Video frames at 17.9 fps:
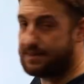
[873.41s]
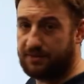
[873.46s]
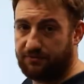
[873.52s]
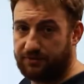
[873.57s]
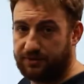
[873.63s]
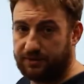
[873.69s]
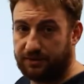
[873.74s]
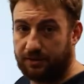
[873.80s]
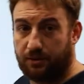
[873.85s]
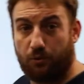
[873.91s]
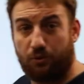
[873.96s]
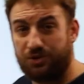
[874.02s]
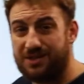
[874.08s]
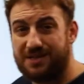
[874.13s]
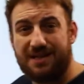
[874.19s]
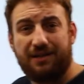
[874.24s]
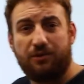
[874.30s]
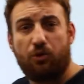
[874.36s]
infinity, which
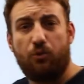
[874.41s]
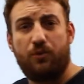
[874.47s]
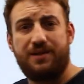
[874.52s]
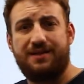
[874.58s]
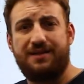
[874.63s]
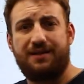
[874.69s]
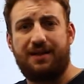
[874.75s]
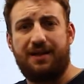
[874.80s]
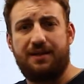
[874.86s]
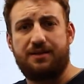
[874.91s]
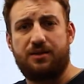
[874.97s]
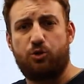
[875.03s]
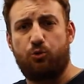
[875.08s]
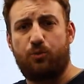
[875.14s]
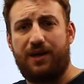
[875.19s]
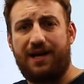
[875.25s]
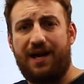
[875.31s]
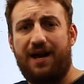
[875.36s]
is not always the case.
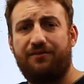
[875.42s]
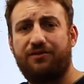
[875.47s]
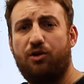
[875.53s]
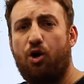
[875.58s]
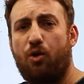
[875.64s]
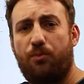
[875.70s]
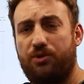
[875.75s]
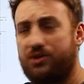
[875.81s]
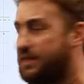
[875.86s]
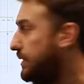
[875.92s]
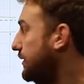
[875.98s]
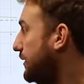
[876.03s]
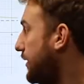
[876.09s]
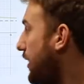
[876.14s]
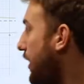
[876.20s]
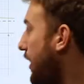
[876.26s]
You may have the opposite.